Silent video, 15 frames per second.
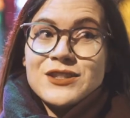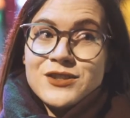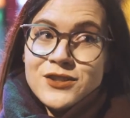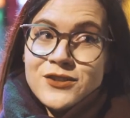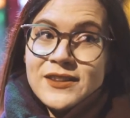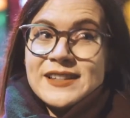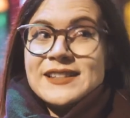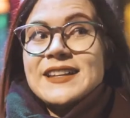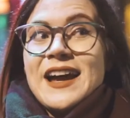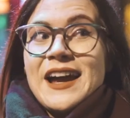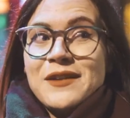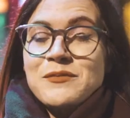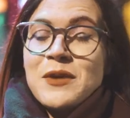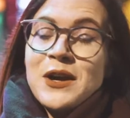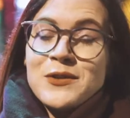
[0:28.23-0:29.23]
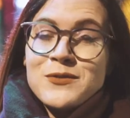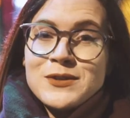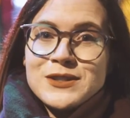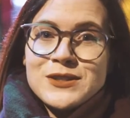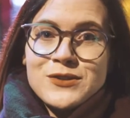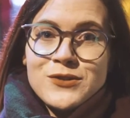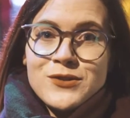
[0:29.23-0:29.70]
do this time was
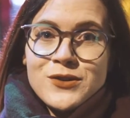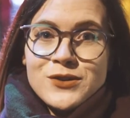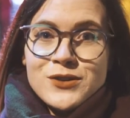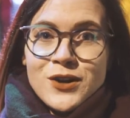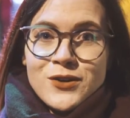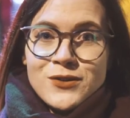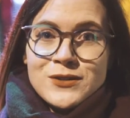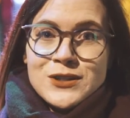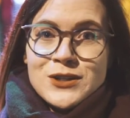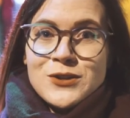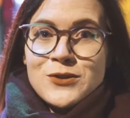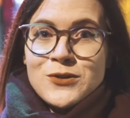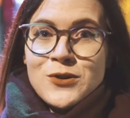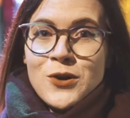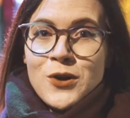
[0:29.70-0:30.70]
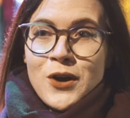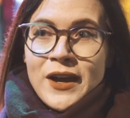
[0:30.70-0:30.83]
to go to